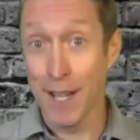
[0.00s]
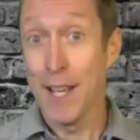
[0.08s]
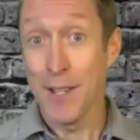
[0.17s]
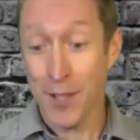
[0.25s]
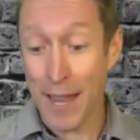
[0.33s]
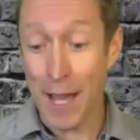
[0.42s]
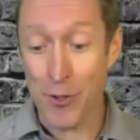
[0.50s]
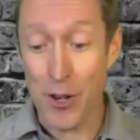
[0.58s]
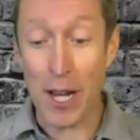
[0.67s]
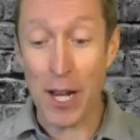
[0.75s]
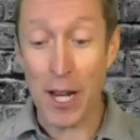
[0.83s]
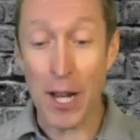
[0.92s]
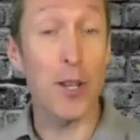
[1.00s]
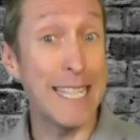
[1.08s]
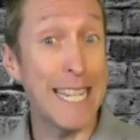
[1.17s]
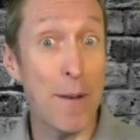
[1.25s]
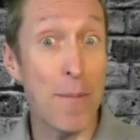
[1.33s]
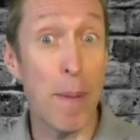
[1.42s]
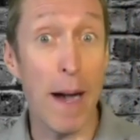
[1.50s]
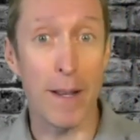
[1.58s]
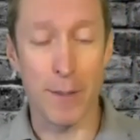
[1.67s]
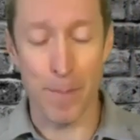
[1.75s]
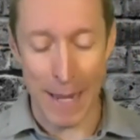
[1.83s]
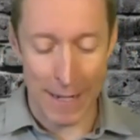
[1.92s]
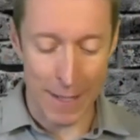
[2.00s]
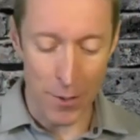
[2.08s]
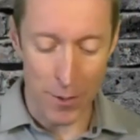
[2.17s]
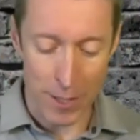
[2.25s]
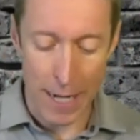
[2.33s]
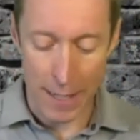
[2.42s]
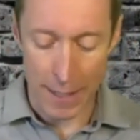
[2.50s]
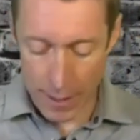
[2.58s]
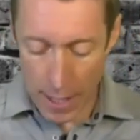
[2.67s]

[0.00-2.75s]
So that drink cost me $10 back in those days.